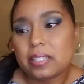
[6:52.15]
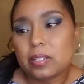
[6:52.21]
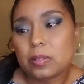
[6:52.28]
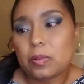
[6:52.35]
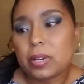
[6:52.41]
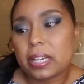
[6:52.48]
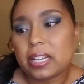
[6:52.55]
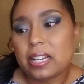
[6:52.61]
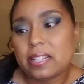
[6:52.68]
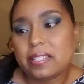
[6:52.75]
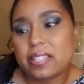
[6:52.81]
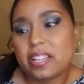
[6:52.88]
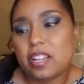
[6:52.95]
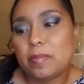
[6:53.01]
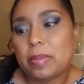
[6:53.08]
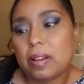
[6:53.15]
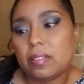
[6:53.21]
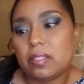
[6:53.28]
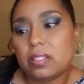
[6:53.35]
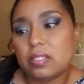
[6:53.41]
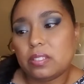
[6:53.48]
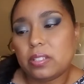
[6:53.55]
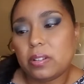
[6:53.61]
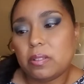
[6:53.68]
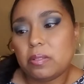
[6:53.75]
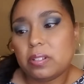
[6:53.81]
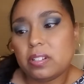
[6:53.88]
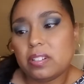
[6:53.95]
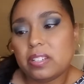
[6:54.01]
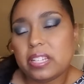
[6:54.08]
What can I say about this
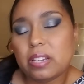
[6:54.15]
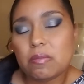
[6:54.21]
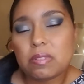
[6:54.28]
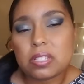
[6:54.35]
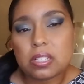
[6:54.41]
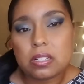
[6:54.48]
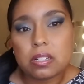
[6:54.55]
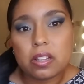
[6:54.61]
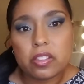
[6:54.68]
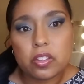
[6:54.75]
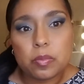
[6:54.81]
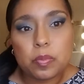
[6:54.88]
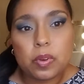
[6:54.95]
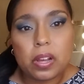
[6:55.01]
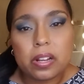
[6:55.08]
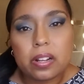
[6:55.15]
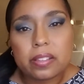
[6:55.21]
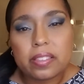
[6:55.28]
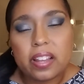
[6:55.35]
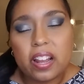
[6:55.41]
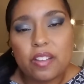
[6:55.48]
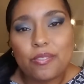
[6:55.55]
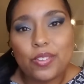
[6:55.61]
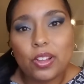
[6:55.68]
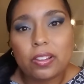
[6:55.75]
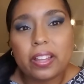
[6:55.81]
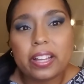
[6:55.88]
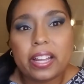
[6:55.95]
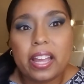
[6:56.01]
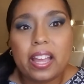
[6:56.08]
toner? It was another product that I felt
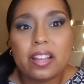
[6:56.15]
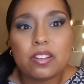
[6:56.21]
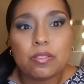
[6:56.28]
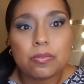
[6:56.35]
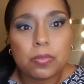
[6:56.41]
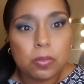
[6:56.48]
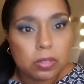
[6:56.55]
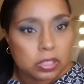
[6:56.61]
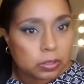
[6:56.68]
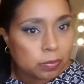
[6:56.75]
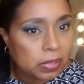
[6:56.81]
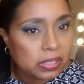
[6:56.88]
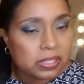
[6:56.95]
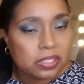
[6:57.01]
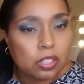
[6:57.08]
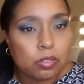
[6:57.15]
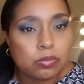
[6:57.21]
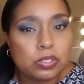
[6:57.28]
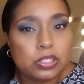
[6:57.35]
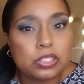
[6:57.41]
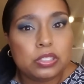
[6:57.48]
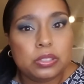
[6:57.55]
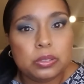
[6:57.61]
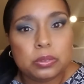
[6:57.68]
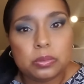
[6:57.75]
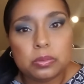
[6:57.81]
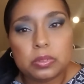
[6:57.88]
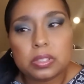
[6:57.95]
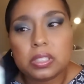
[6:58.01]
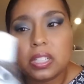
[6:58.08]
like I had to force myself to
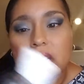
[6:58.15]
use.